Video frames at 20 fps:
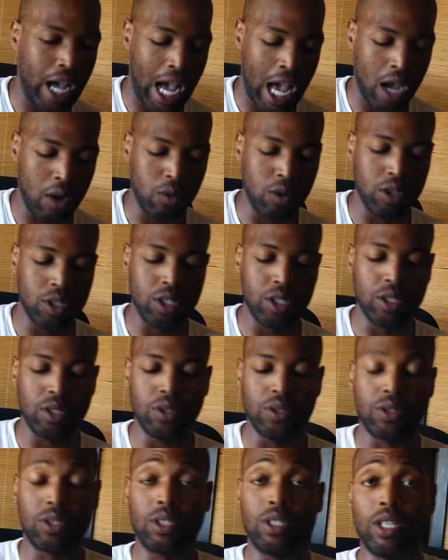I will
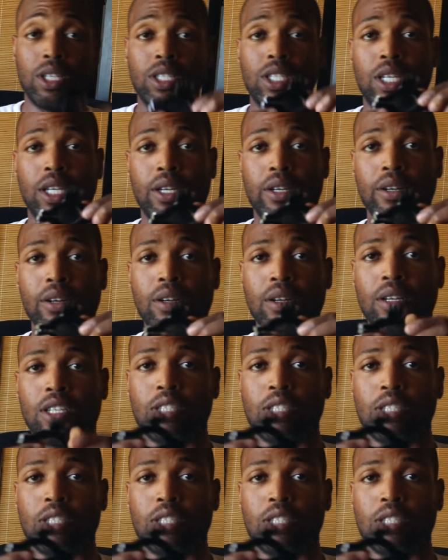use this here,